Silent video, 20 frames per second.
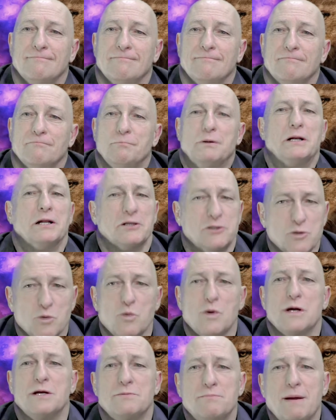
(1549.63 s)
But let's
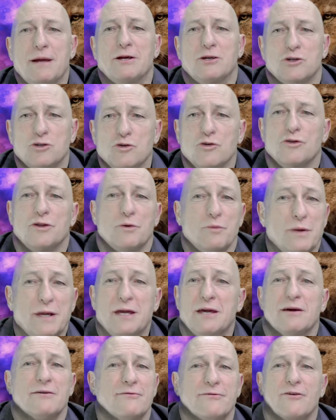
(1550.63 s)
always make sure that we
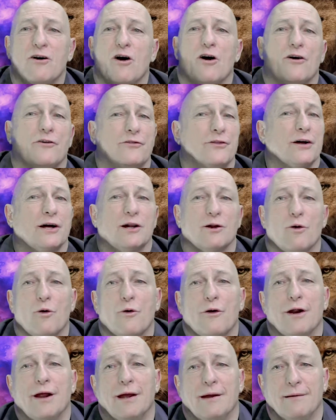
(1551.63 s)
give God the
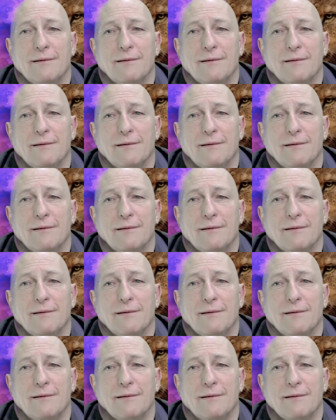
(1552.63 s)
glory.